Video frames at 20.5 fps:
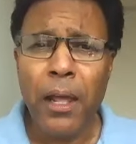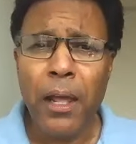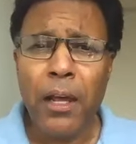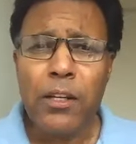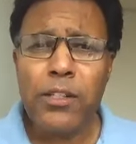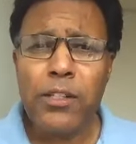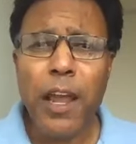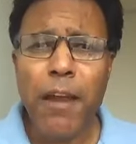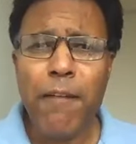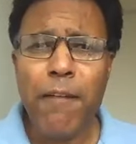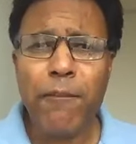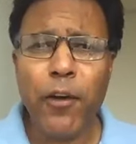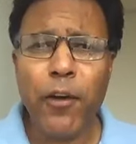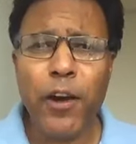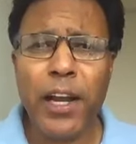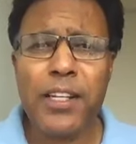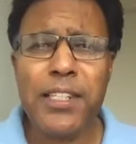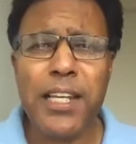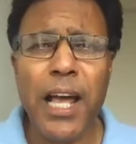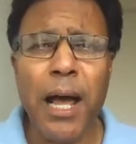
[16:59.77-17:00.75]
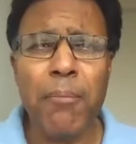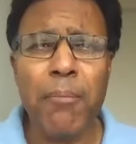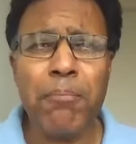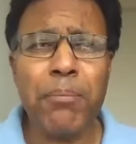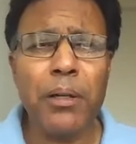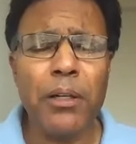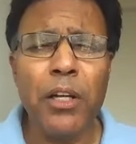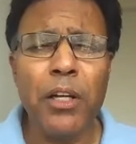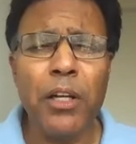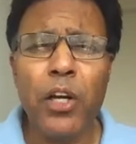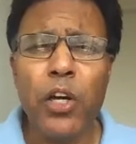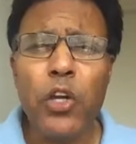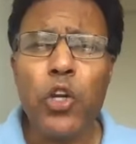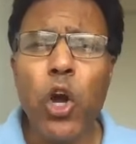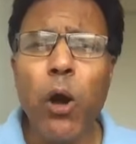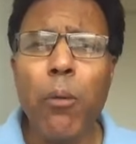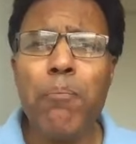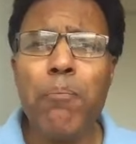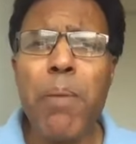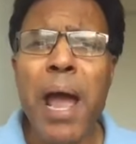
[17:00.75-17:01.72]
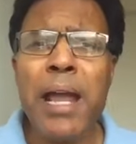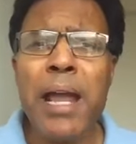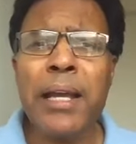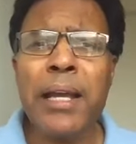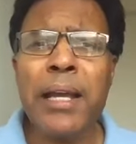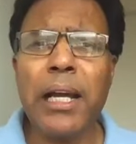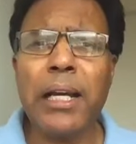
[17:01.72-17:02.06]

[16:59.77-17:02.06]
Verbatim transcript: Say, for example, your bank